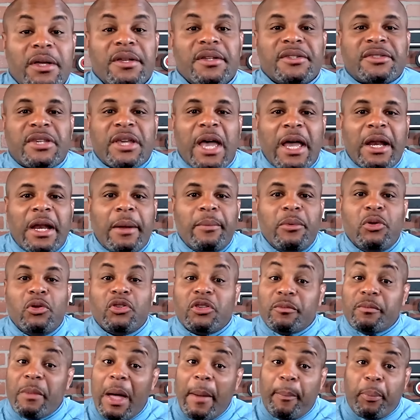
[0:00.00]
Sign up
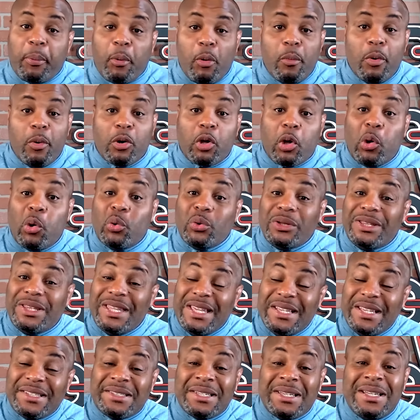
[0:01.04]
using my promo code
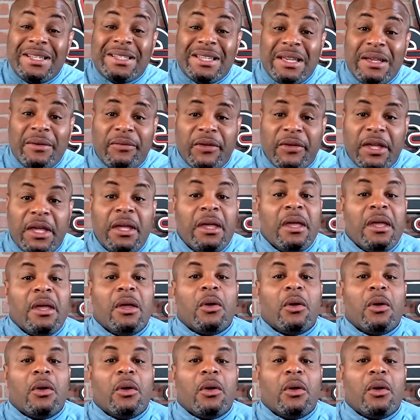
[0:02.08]
DCTV.